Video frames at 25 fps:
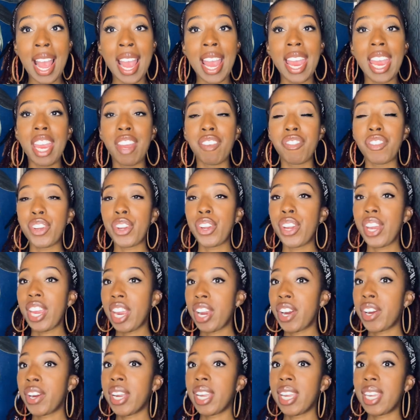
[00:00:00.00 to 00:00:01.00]
If your
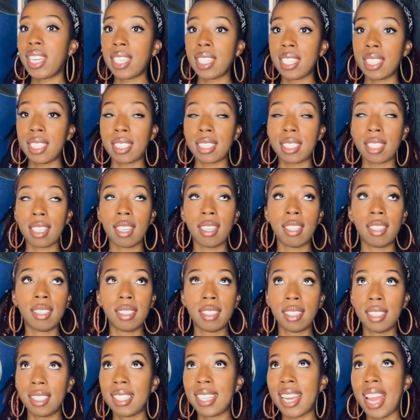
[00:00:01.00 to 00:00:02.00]
hair is,
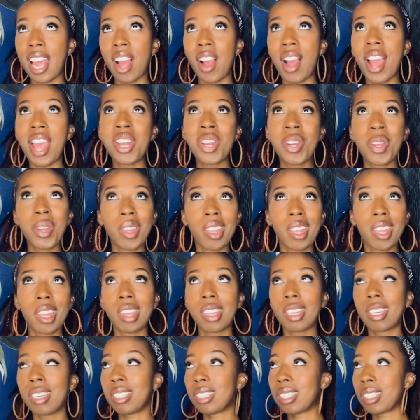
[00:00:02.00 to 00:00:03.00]
now I know that
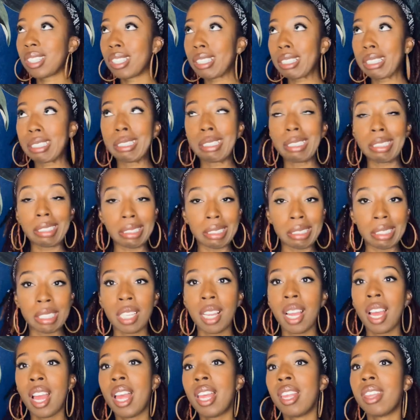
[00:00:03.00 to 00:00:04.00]
there's
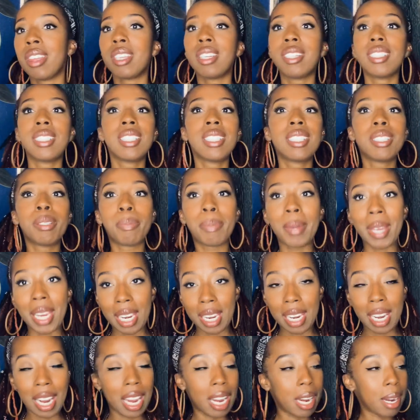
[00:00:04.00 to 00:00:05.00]
a debate,
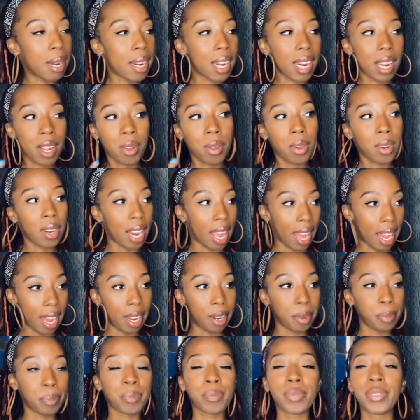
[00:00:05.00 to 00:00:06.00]
I'm not gonna lie.
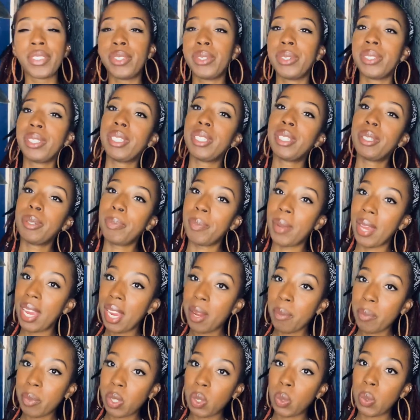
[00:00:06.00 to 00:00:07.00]
There's a
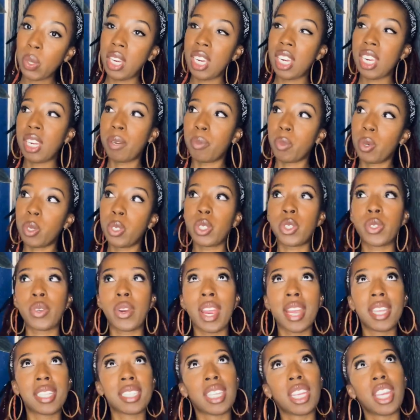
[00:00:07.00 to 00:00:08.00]
debate between
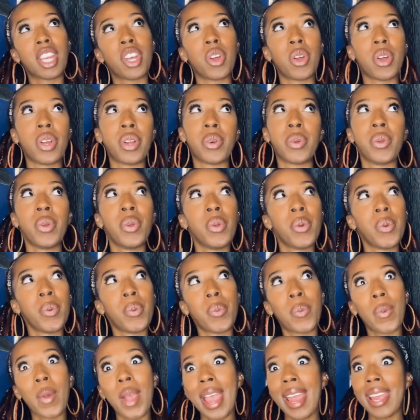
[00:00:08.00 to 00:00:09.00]
moisturizing on
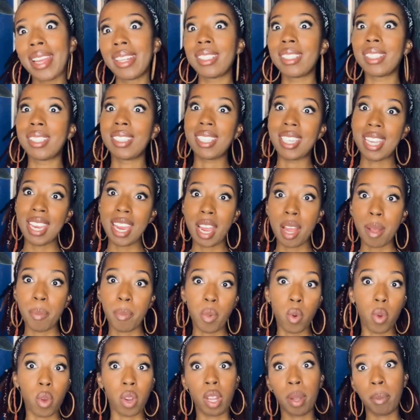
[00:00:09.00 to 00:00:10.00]
wet, damp,
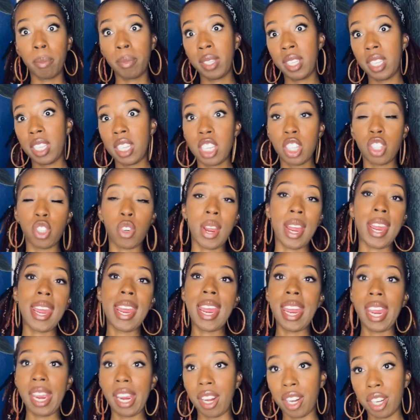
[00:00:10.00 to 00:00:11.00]
or completely dry
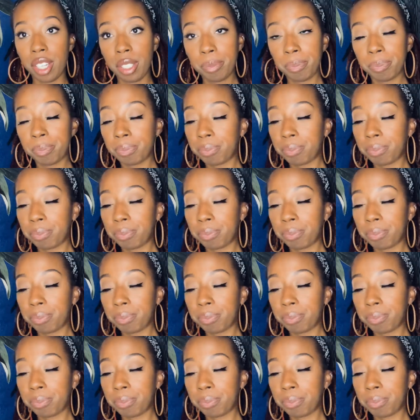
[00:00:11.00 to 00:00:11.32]
hair.